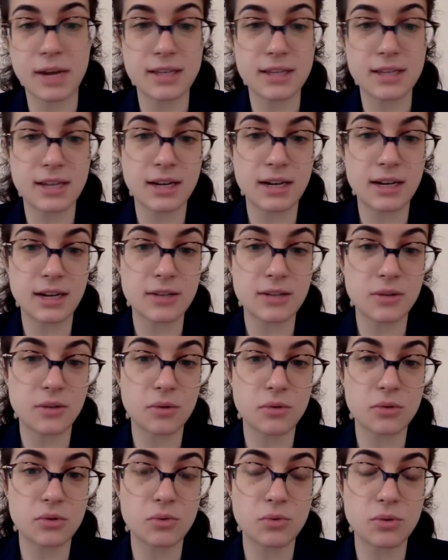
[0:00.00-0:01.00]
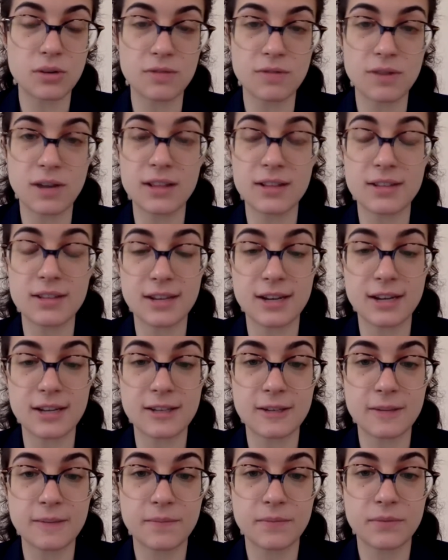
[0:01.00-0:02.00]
identity to those who would invalidate it,